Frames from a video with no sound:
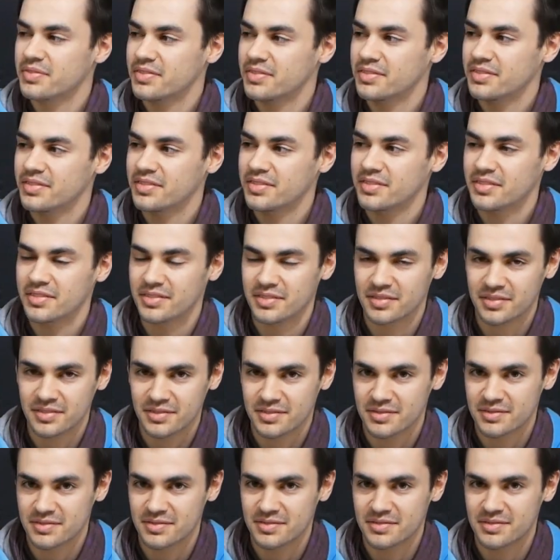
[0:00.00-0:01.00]

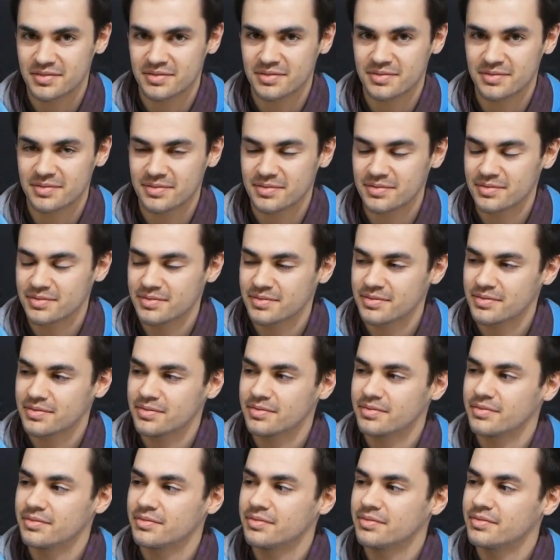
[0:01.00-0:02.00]

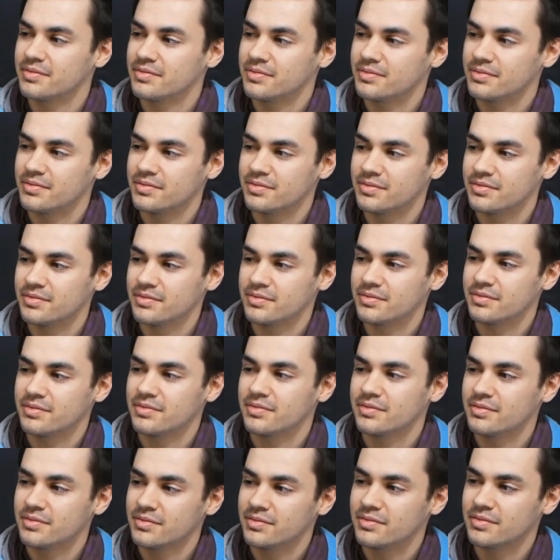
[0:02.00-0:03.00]

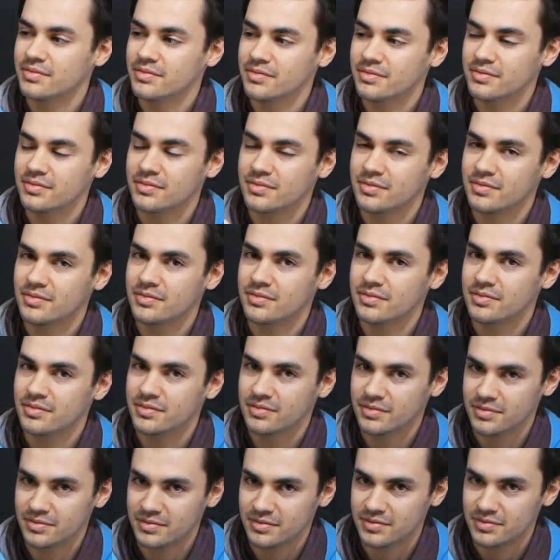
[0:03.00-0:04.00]

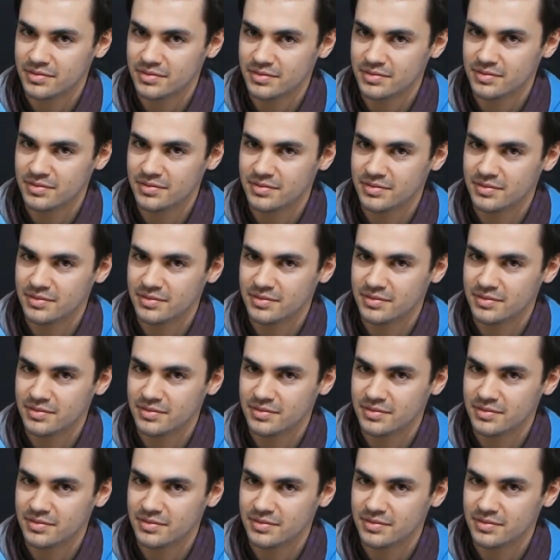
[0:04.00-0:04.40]
(silent)